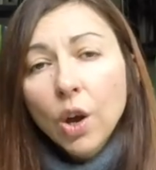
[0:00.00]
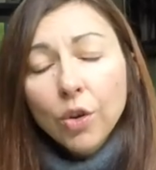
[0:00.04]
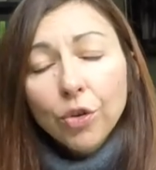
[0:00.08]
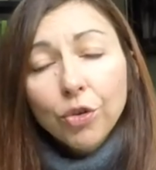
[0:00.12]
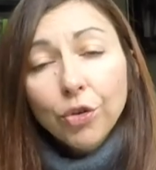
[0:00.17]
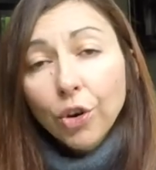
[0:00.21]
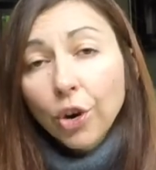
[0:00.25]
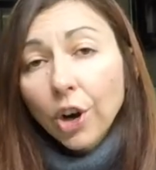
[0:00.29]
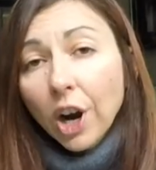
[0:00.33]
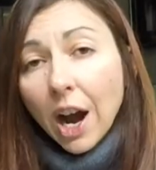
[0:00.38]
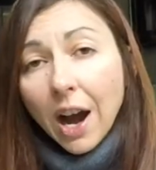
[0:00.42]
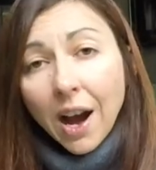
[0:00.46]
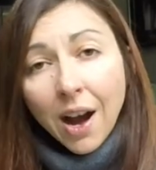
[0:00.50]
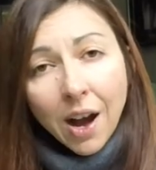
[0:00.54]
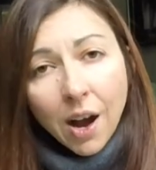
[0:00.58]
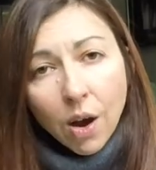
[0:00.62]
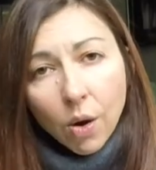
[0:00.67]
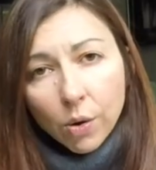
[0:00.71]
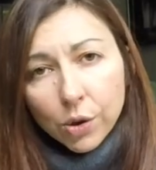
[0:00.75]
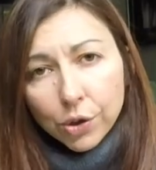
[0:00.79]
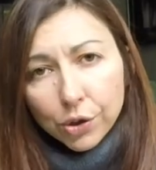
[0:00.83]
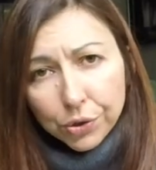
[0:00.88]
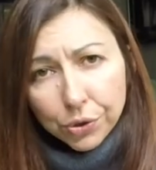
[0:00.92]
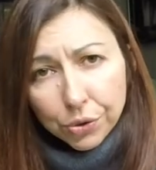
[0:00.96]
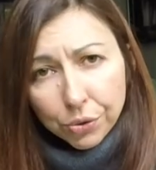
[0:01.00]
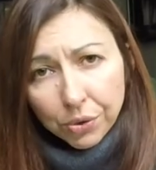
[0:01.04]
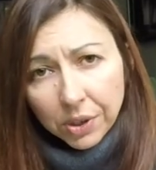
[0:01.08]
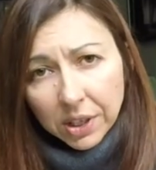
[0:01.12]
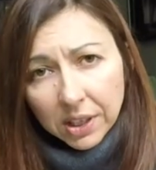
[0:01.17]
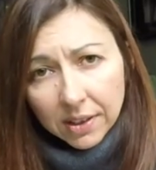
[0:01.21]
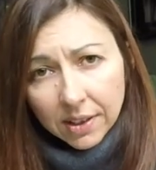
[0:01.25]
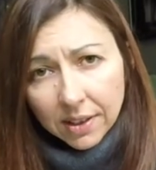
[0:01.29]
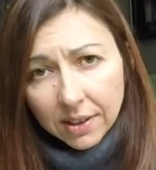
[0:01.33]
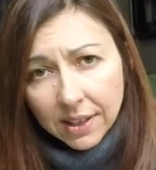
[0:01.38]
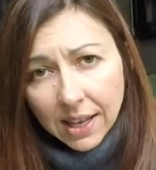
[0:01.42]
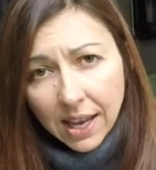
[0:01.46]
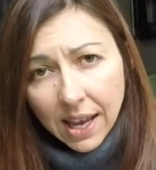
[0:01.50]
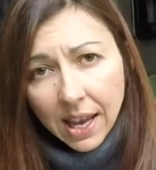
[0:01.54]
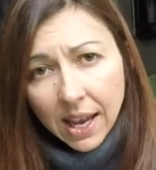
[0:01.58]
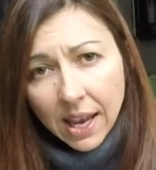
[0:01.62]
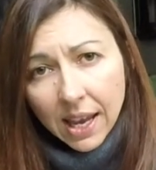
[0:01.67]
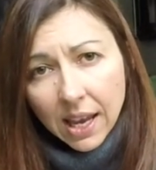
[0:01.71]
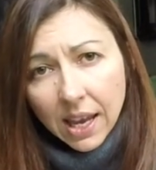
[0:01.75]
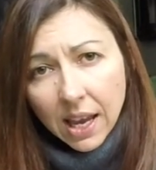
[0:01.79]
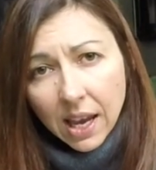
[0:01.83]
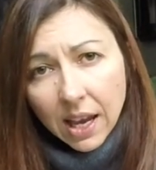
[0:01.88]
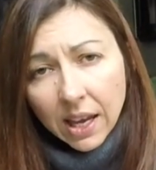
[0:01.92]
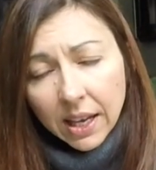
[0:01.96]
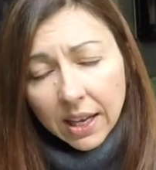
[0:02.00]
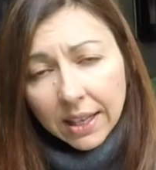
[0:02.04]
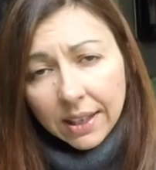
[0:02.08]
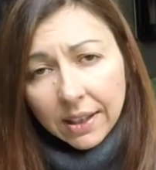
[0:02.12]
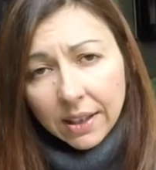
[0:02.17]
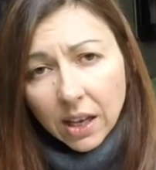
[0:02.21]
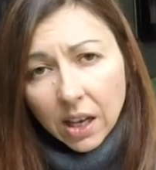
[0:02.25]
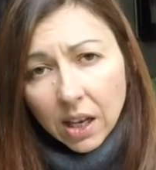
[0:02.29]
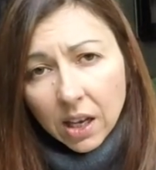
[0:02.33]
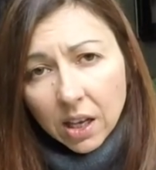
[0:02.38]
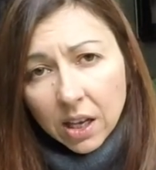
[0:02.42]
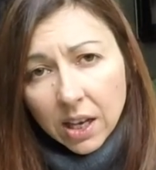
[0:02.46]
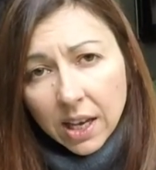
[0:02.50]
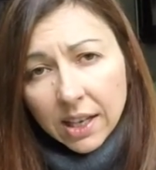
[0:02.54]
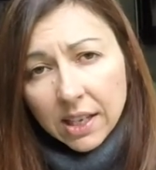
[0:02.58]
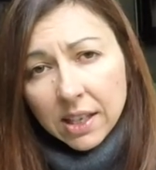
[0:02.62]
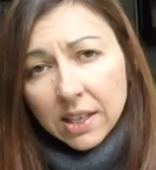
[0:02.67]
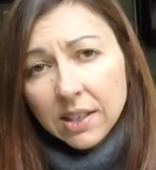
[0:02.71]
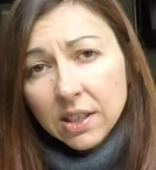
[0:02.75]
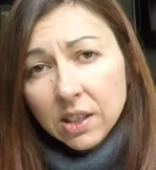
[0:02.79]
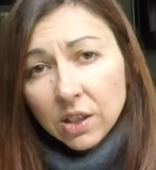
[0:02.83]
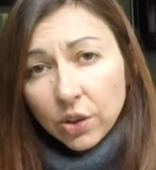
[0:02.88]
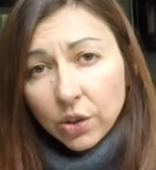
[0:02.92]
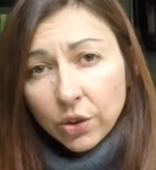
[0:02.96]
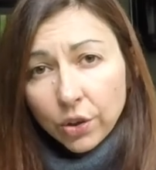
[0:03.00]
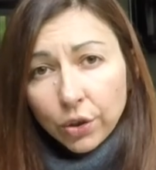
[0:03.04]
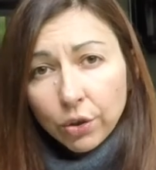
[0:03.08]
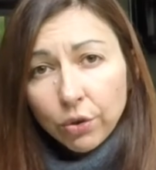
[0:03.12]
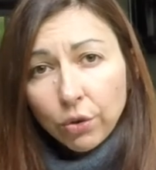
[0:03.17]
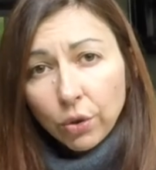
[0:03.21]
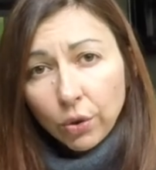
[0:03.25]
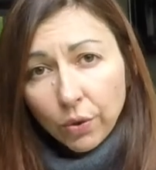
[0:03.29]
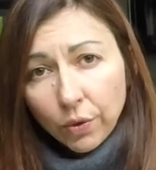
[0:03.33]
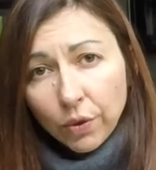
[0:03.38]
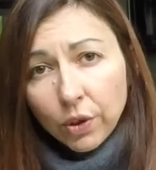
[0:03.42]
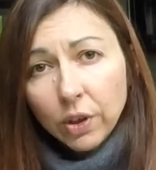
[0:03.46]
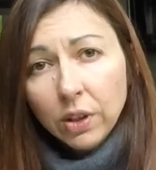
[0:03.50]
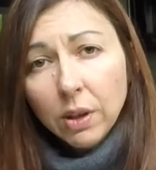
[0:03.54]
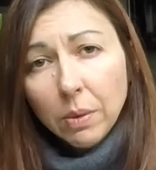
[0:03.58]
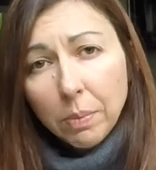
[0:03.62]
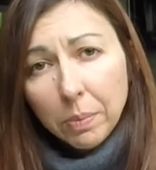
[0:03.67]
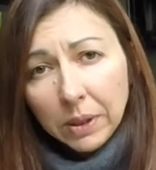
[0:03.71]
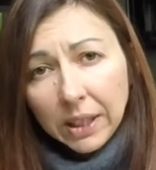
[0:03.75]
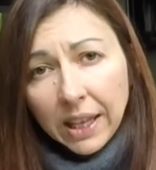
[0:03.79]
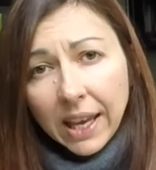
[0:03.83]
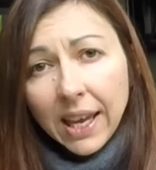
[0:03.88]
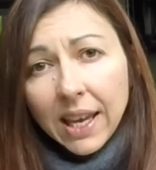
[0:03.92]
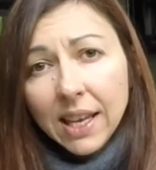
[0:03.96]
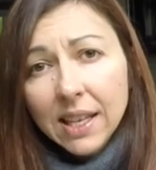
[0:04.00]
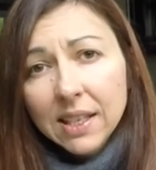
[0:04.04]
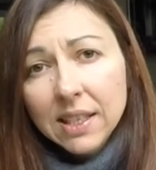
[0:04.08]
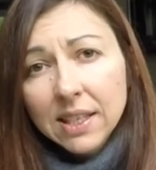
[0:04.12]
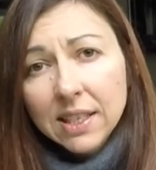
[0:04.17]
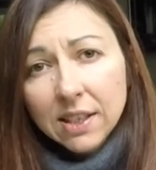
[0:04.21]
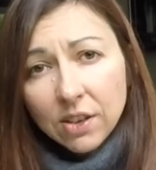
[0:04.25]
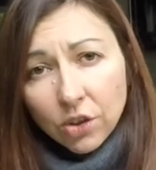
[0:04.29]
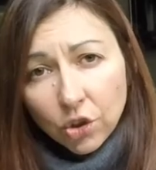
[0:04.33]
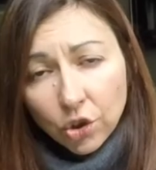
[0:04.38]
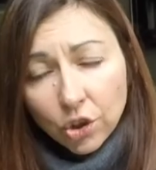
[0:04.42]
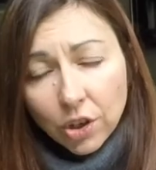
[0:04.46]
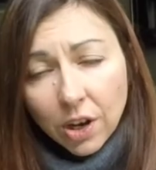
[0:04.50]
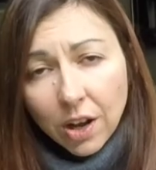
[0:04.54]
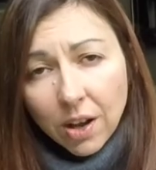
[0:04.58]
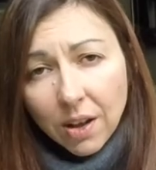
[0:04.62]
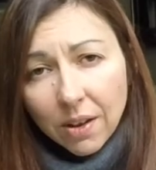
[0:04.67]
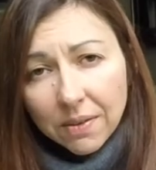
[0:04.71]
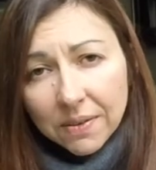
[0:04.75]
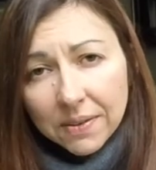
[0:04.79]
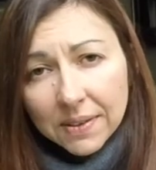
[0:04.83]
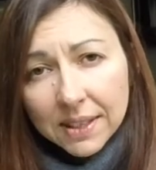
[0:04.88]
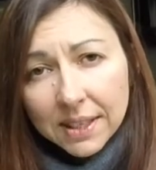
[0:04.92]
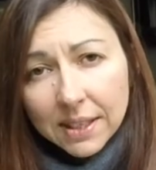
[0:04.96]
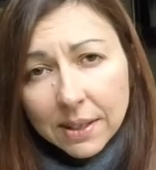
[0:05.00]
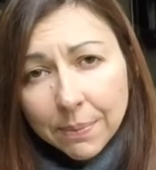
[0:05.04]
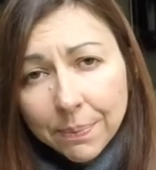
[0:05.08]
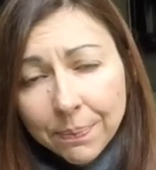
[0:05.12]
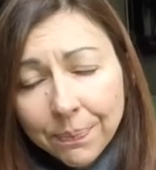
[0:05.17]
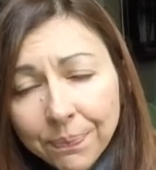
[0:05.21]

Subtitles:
for hours during the day, and it's turned over the plants and shelves.